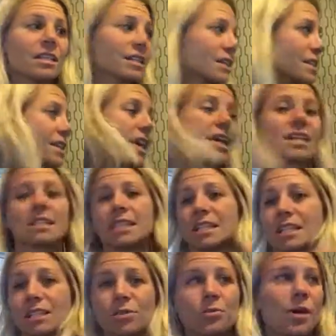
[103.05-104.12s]
success
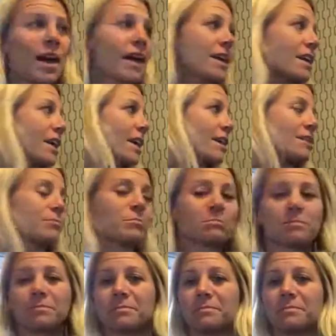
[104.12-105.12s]
and sweat and